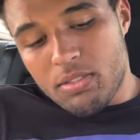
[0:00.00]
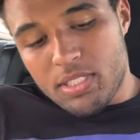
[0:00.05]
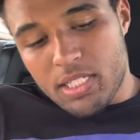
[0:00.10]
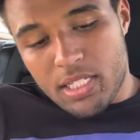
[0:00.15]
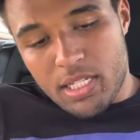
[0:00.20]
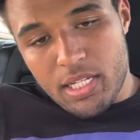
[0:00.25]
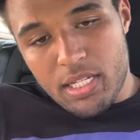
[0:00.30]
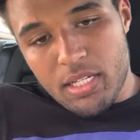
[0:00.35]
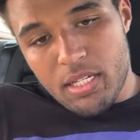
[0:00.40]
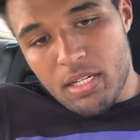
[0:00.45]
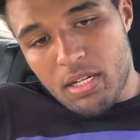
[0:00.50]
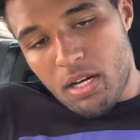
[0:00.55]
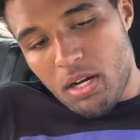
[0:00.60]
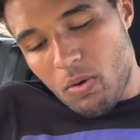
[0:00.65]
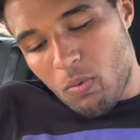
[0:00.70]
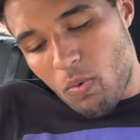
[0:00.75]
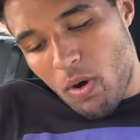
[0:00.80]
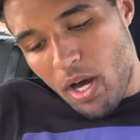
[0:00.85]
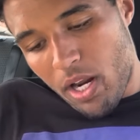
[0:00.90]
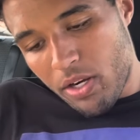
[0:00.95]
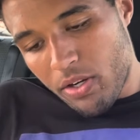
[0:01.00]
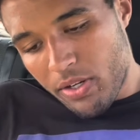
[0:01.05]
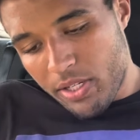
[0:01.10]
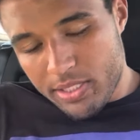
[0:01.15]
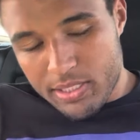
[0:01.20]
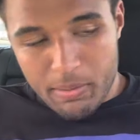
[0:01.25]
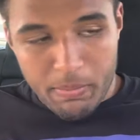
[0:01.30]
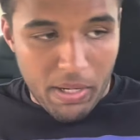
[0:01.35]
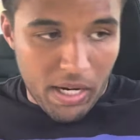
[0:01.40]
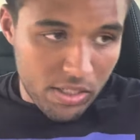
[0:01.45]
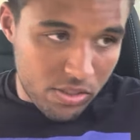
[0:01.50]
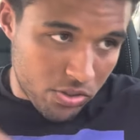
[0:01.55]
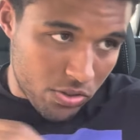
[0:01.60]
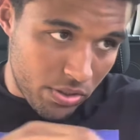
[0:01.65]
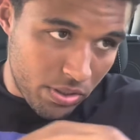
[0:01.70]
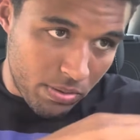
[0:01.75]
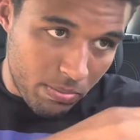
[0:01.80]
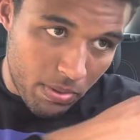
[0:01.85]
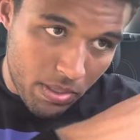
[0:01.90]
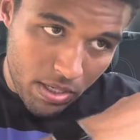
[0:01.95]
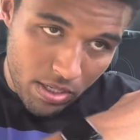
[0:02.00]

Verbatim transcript: and get a water and some ice cream.